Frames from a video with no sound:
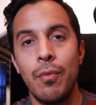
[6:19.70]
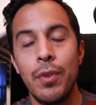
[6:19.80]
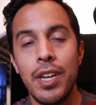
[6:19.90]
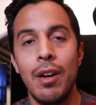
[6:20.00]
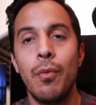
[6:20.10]

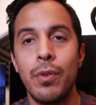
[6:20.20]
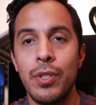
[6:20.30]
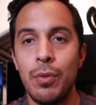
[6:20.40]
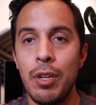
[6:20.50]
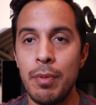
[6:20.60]
we got
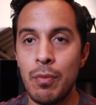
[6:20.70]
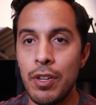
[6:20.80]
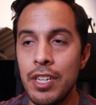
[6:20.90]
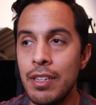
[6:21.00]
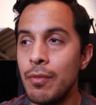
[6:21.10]
Warzone up and
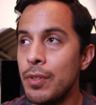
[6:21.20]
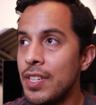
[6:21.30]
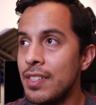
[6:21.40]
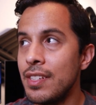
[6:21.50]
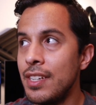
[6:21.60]
running. We
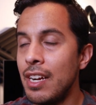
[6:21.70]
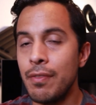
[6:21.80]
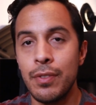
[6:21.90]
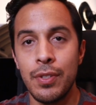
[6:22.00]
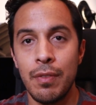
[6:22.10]
tested it
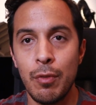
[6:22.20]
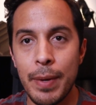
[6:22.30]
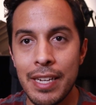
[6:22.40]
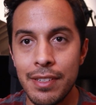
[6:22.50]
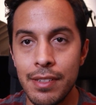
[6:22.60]
out for several
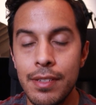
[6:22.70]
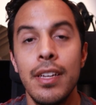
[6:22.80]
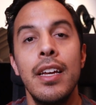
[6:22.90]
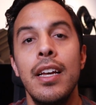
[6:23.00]
matches.